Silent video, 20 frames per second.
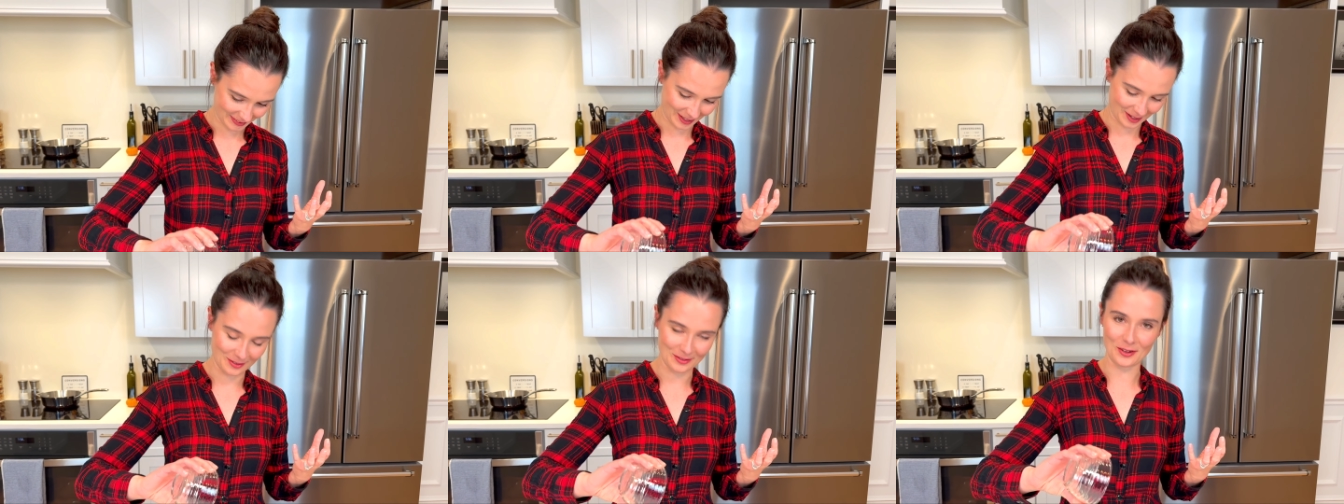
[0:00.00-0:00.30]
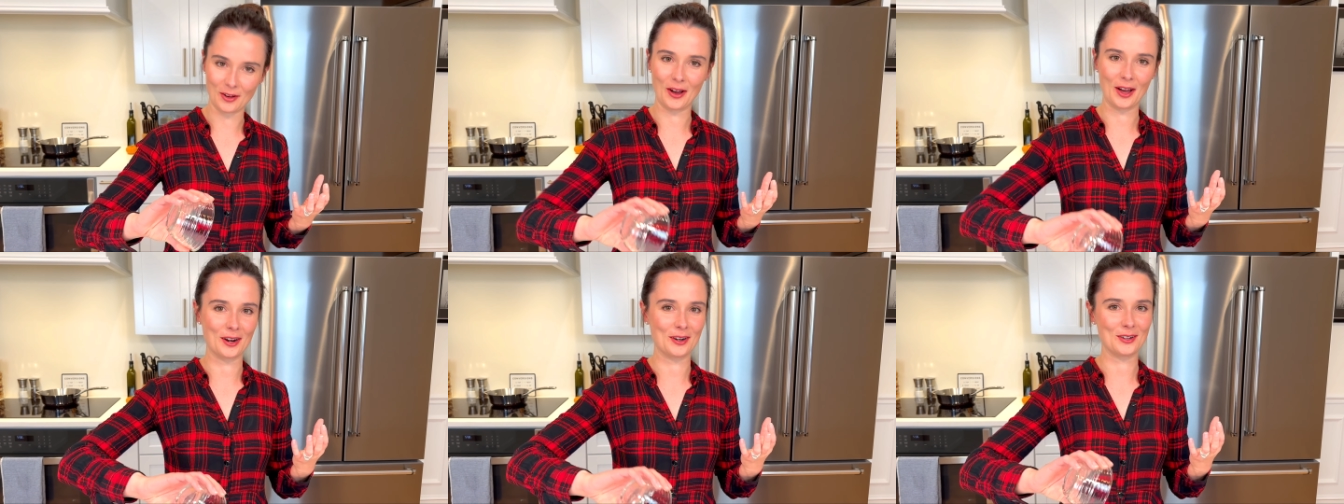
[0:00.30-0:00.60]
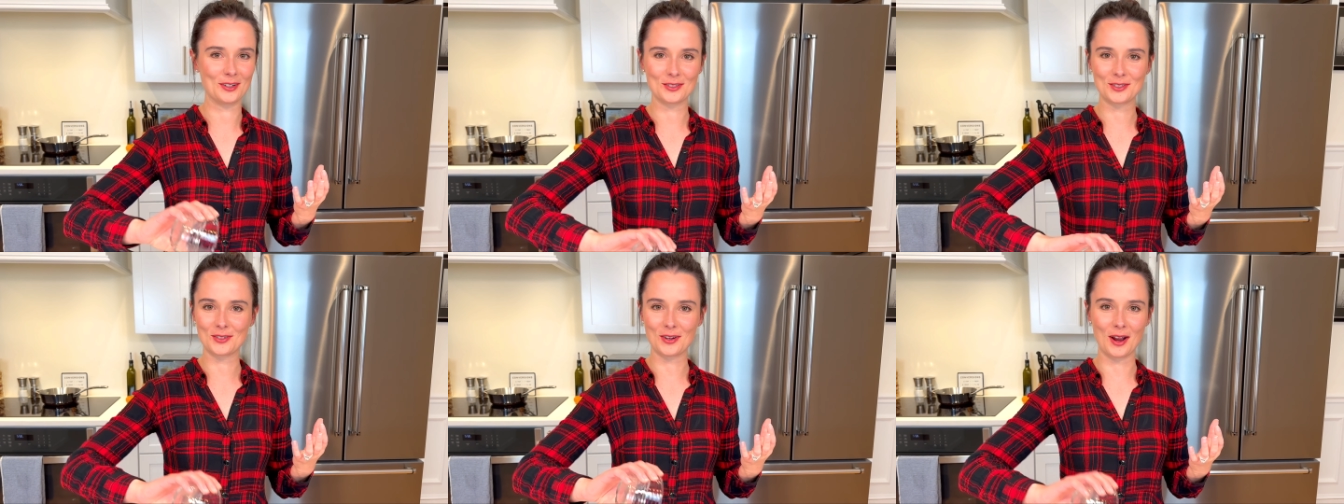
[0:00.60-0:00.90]
I don't know how to
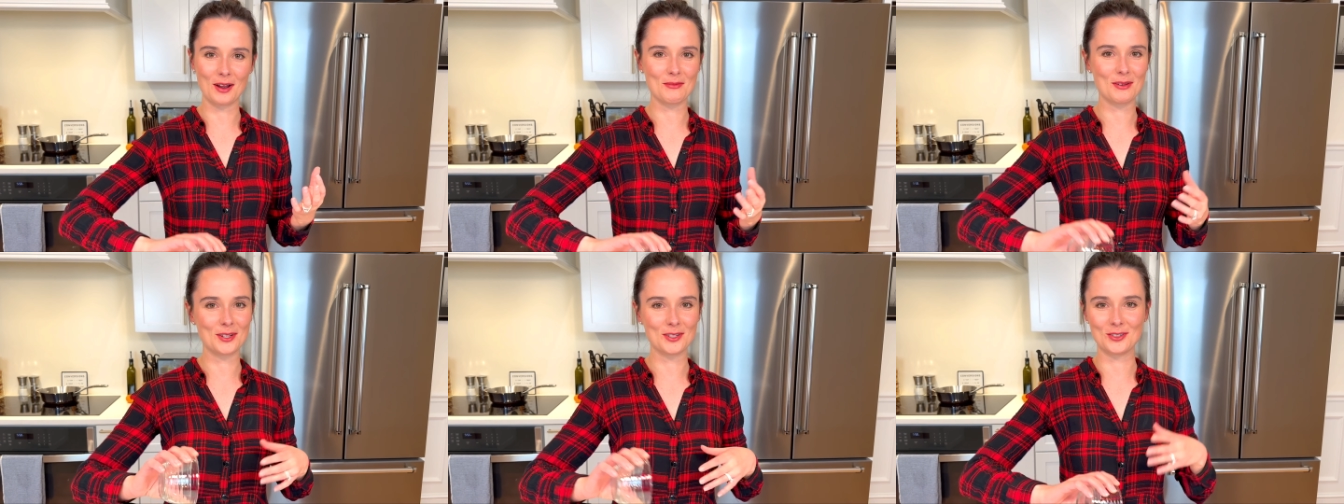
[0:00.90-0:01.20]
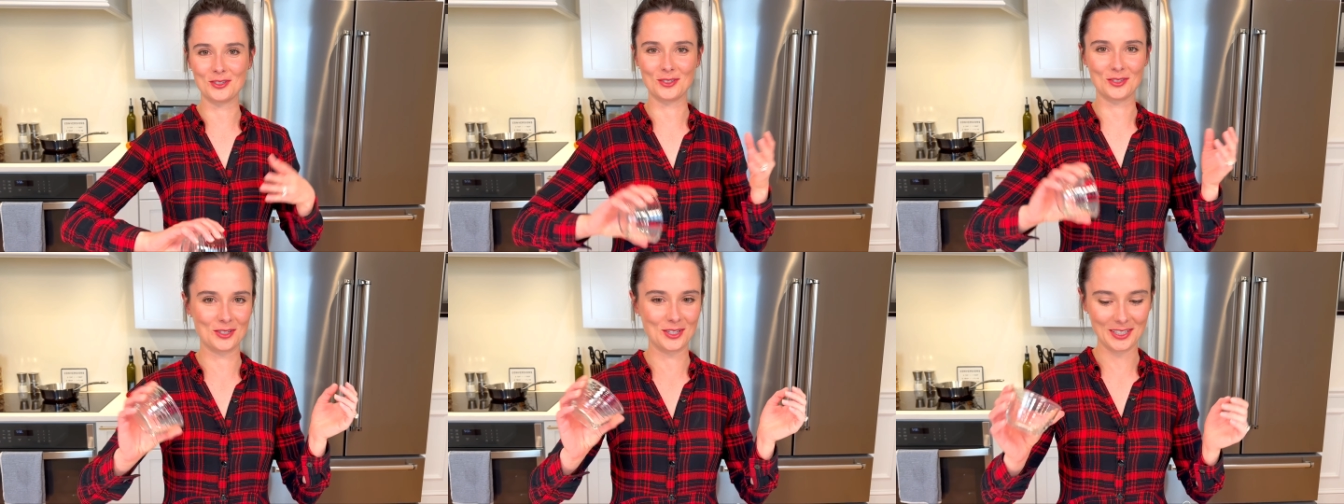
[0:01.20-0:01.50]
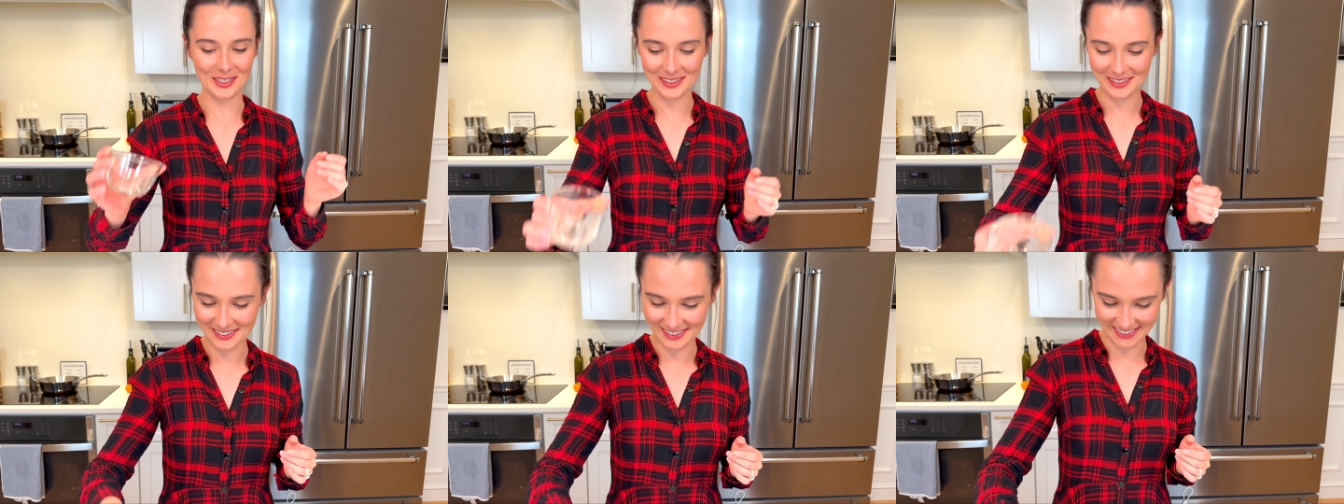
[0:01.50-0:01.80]
describe it, it's just
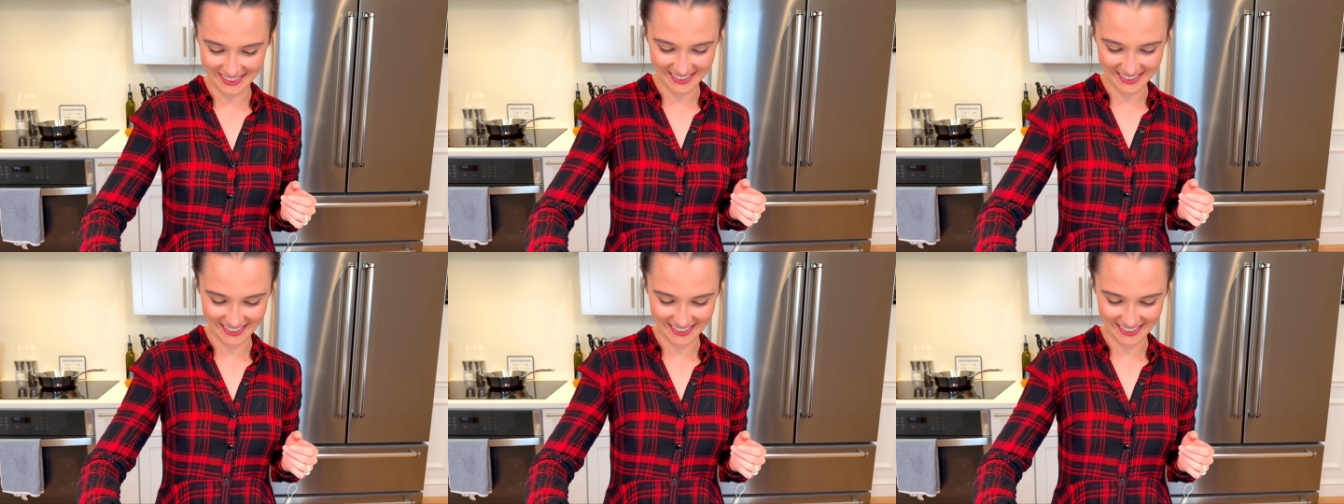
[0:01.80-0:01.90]
good.